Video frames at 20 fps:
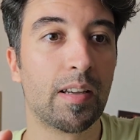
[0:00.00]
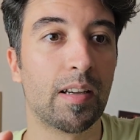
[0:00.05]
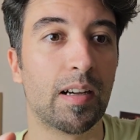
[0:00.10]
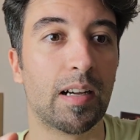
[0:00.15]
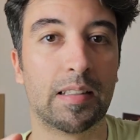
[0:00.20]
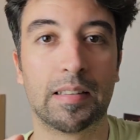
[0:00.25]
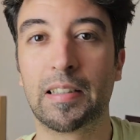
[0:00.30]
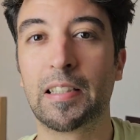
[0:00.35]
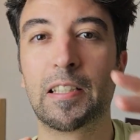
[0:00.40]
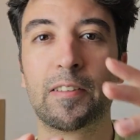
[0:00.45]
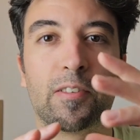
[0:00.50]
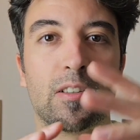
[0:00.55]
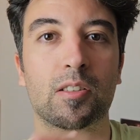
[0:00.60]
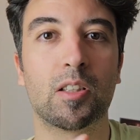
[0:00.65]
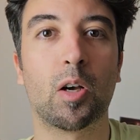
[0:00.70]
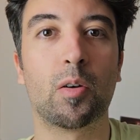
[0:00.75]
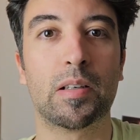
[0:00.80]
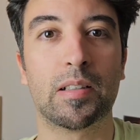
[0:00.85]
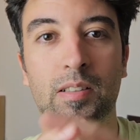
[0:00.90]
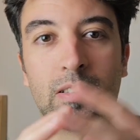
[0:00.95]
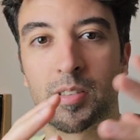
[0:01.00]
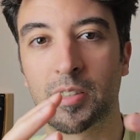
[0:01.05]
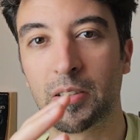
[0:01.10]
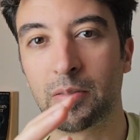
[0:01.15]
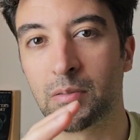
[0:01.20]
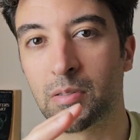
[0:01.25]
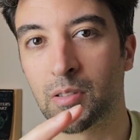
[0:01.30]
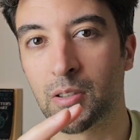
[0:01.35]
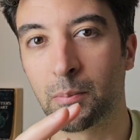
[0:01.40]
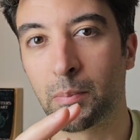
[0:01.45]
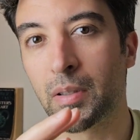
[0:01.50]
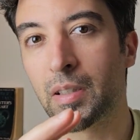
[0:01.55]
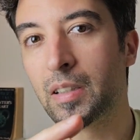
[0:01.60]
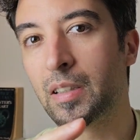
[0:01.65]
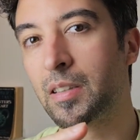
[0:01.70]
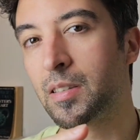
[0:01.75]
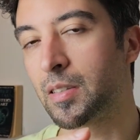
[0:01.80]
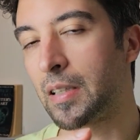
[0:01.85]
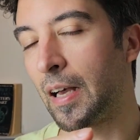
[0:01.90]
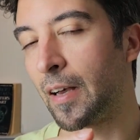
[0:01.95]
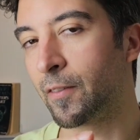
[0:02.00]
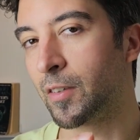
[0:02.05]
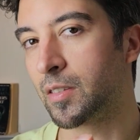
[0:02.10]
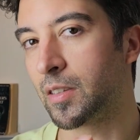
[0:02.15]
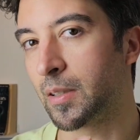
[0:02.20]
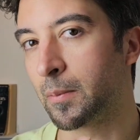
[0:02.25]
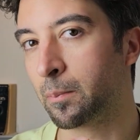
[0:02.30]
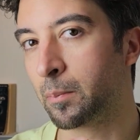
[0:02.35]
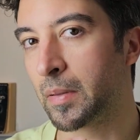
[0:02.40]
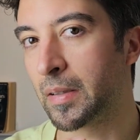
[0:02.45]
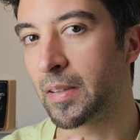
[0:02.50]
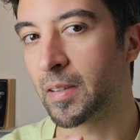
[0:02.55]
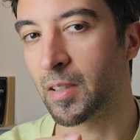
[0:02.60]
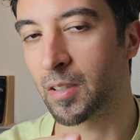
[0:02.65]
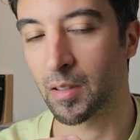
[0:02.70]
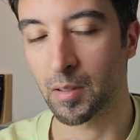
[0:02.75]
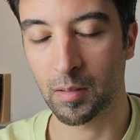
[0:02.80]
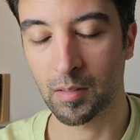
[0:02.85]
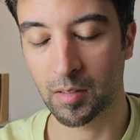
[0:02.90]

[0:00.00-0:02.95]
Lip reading: And even though it seems to be he's having a big